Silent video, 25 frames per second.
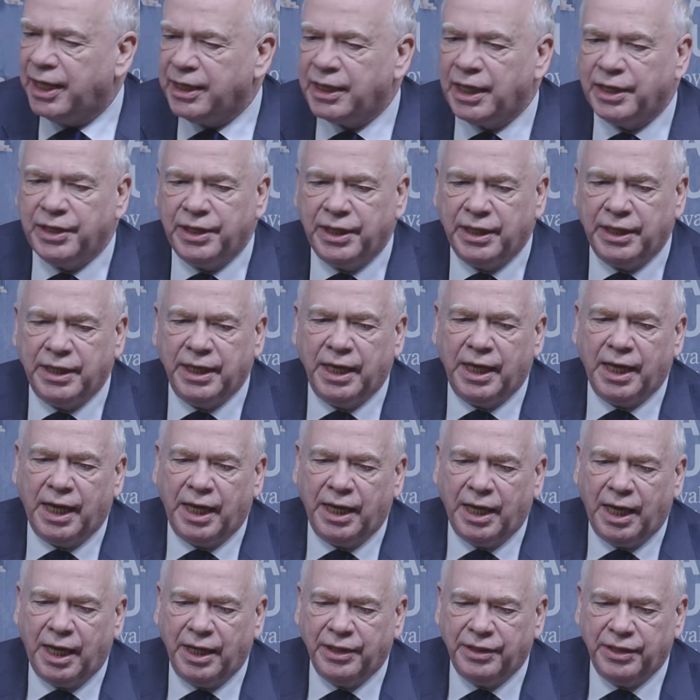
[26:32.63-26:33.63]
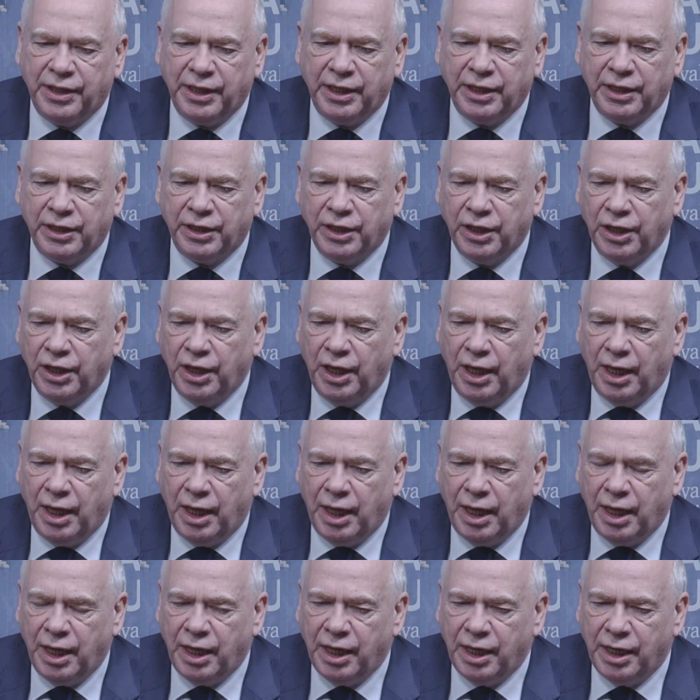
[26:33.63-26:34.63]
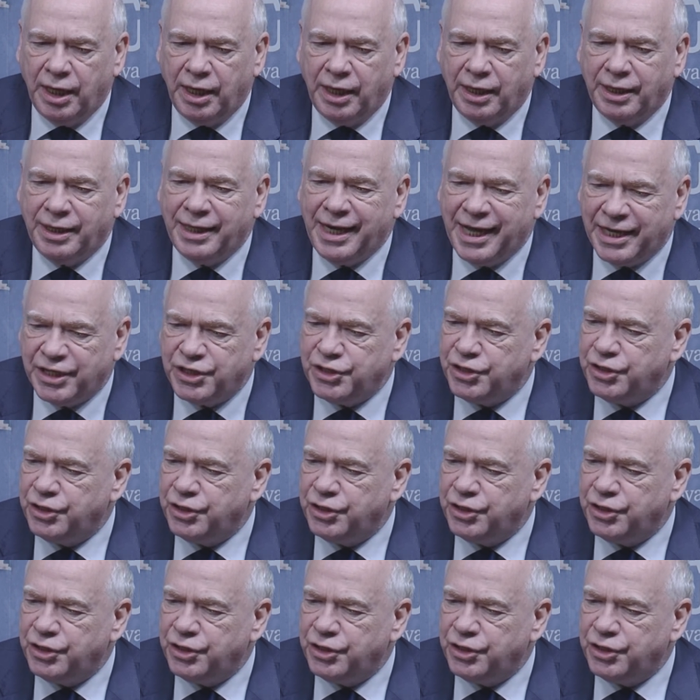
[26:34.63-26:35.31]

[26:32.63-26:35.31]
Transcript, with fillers: I think, I, I think uh, unless,